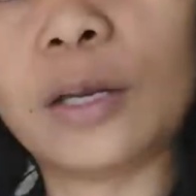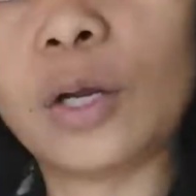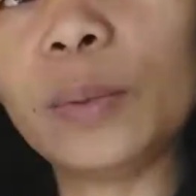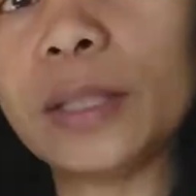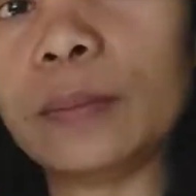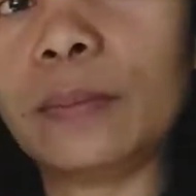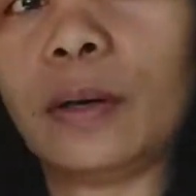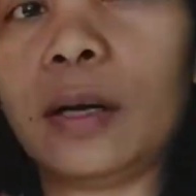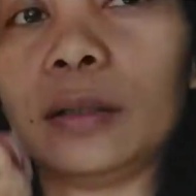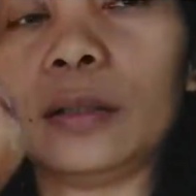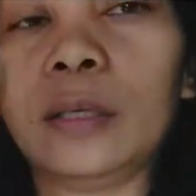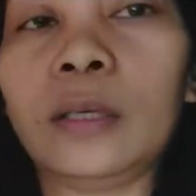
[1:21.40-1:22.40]
always
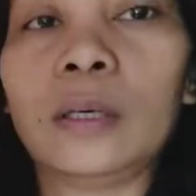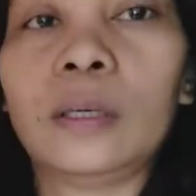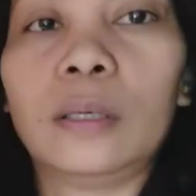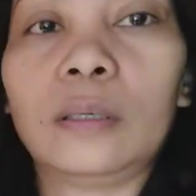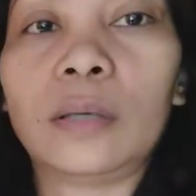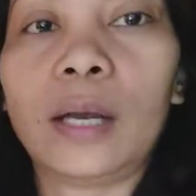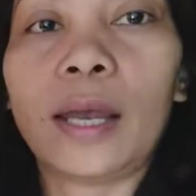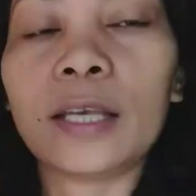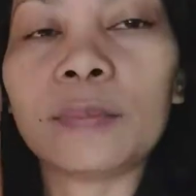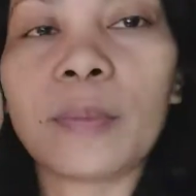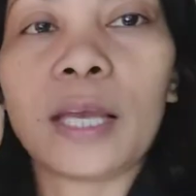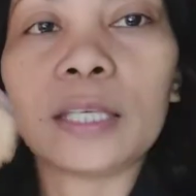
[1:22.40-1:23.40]
bought. I asked
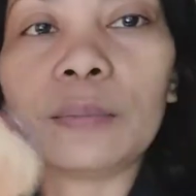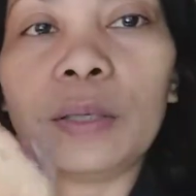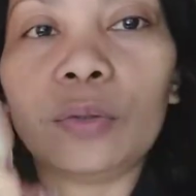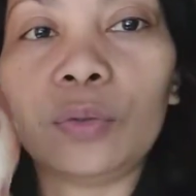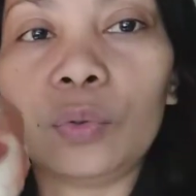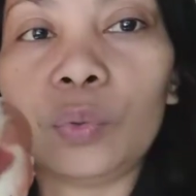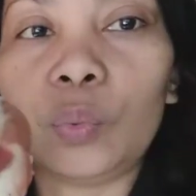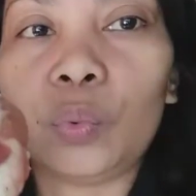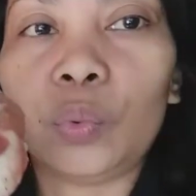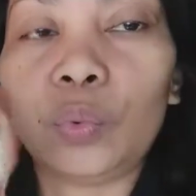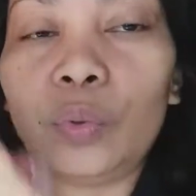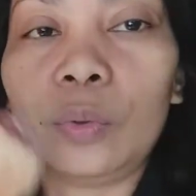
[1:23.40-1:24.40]
my husband
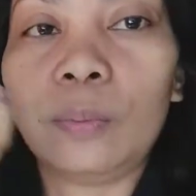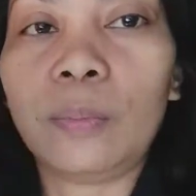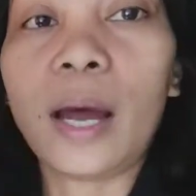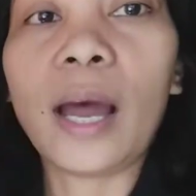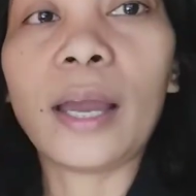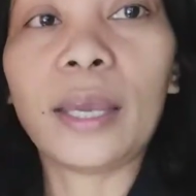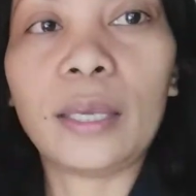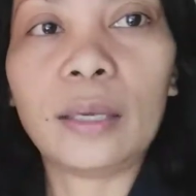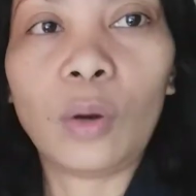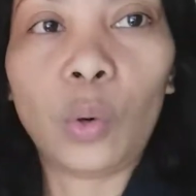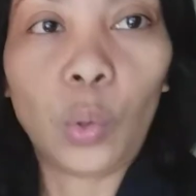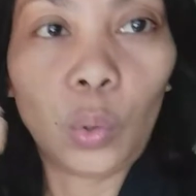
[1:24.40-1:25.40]
to buy
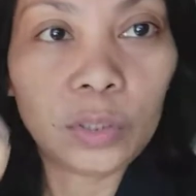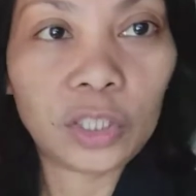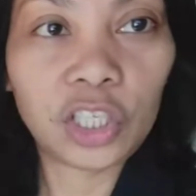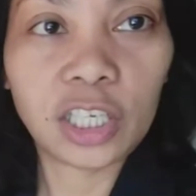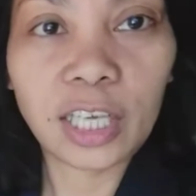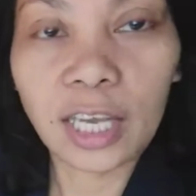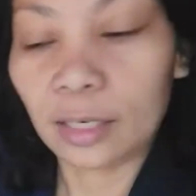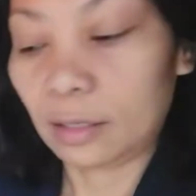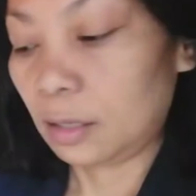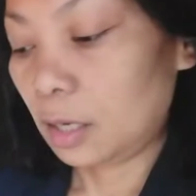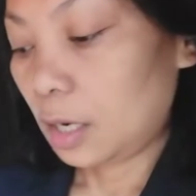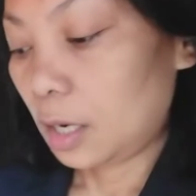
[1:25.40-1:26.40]
whole chicken.
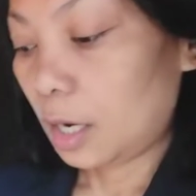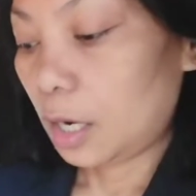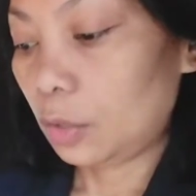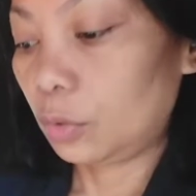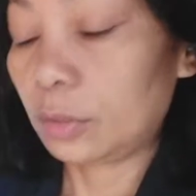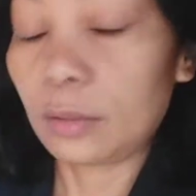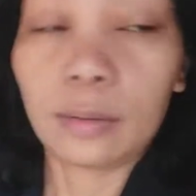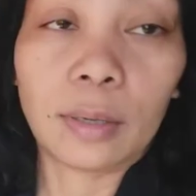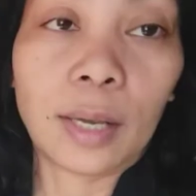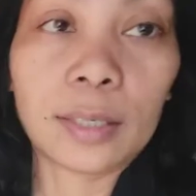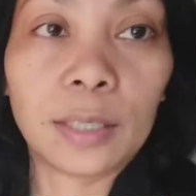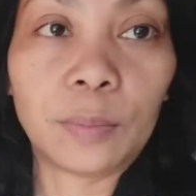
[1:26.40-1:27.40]
I don't
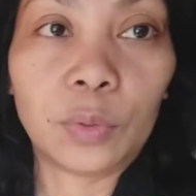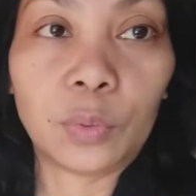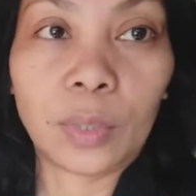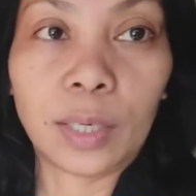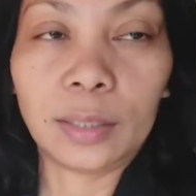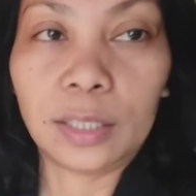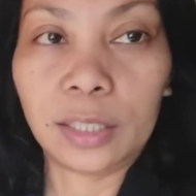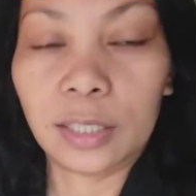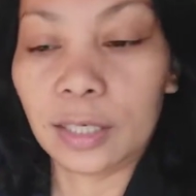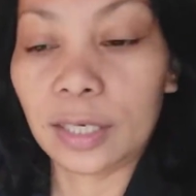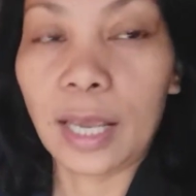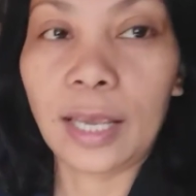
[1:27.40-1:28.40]
ask him to cut the
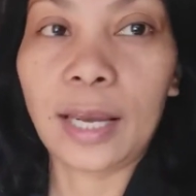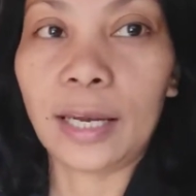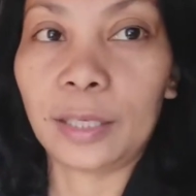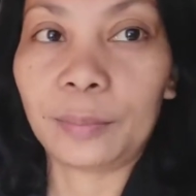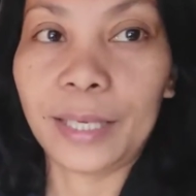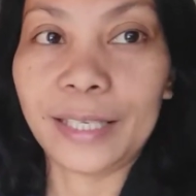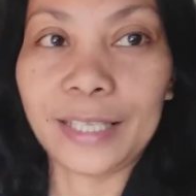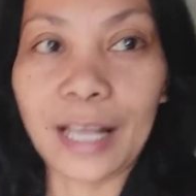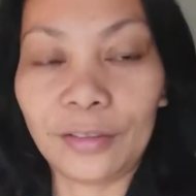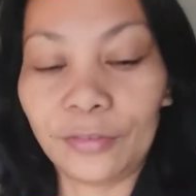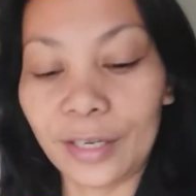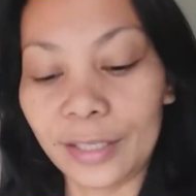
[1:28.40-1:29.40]
chicken. I cut it
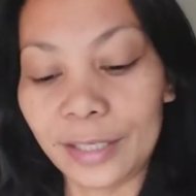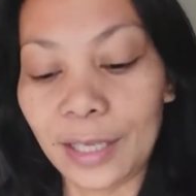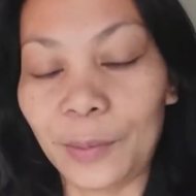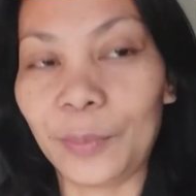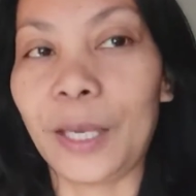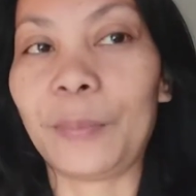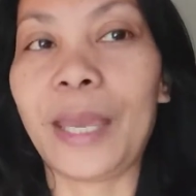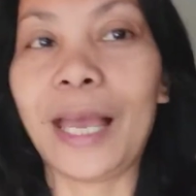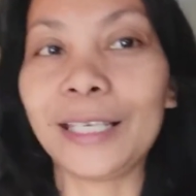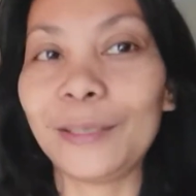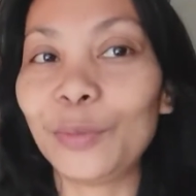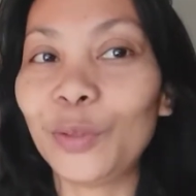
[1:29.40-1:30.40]
myself. At the same time, I
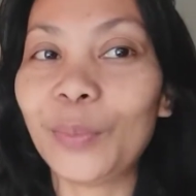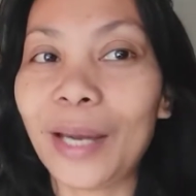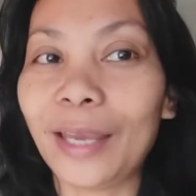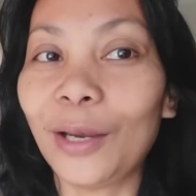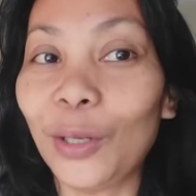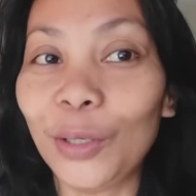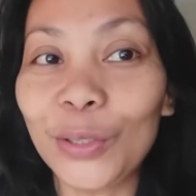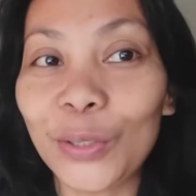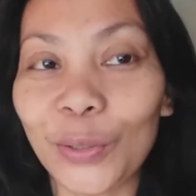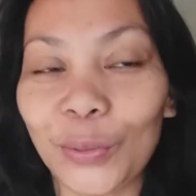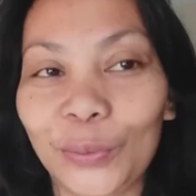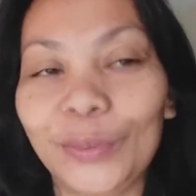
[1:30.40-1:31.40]
asked him to buy
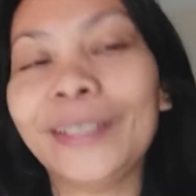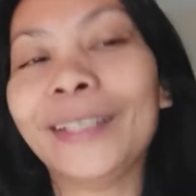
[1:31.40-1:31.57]
also